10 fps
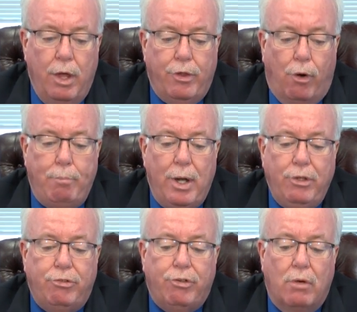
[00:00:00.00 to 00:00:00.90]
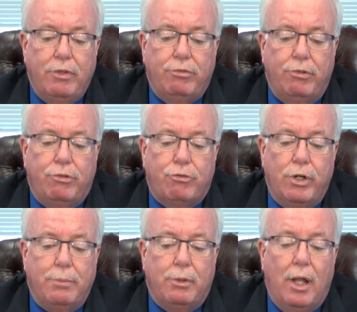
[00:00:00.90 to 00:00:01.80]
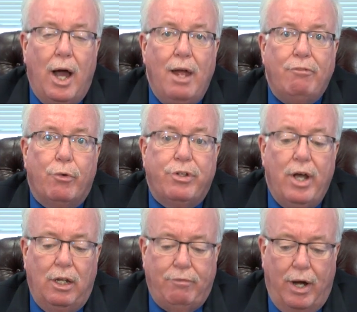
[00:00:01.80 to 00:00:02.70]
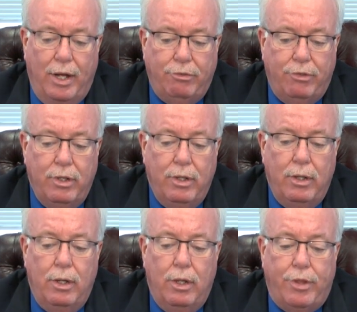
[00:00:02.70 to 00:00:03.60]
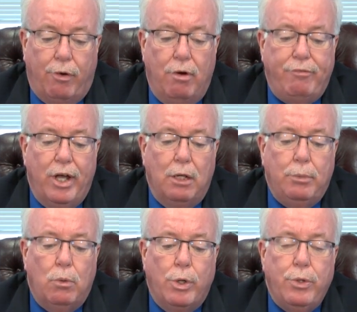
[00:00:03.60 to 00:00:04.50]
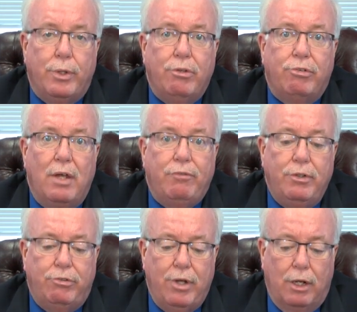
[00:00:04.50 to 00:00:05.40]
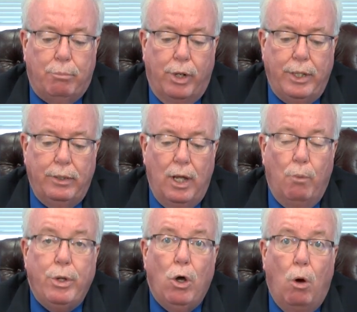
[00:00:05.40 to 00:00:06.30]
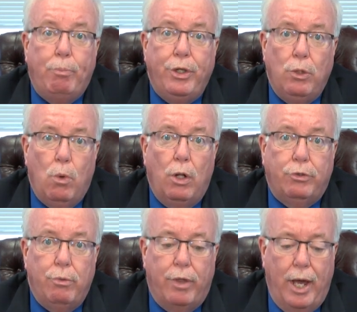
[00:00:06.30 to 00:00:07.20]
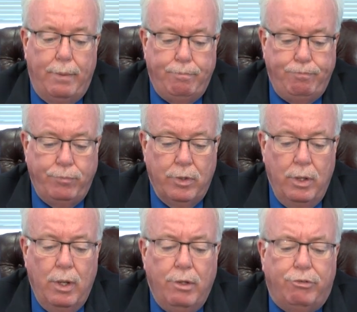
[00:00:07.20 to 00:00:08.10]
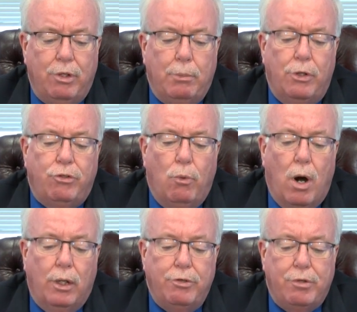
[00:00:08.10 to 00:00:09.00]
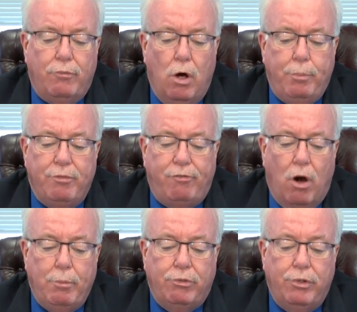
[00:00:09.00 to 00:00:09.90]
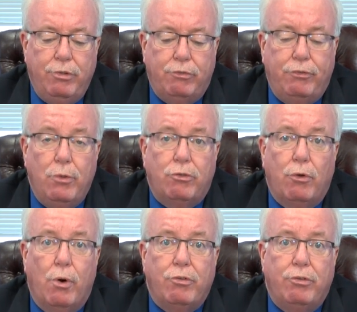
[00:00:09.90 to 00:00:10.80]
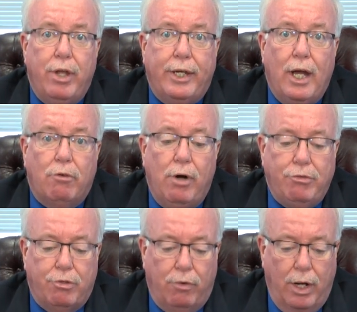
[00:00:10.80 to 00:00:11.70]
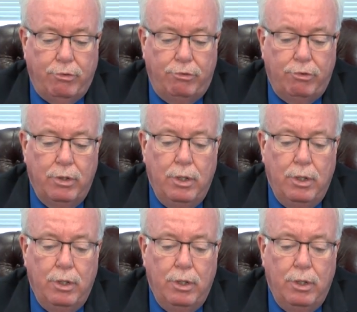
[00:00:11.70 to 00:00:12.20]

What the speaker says: There are many services streamed live or televised that are available where you can safely celebrate, and we hope that you all do that. Similar to our list of open pharmacies, food stores, and takeout restaurants,